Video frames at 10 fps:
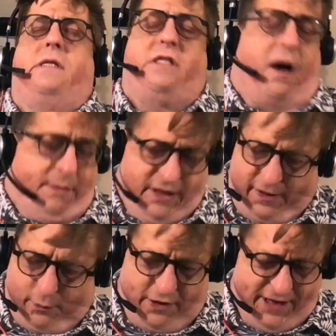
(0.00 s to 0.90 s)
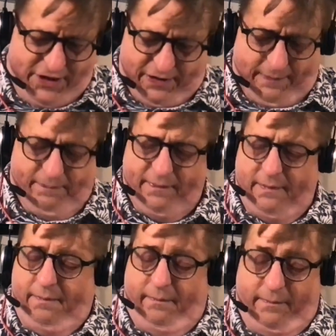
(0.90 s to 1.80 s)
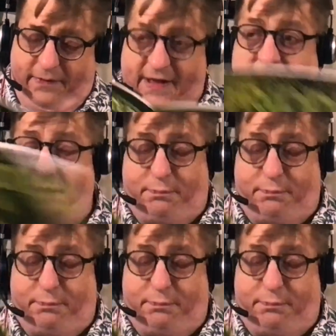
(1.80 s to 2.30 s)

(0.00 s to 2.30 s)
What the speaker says: dump a ton of words at you. This is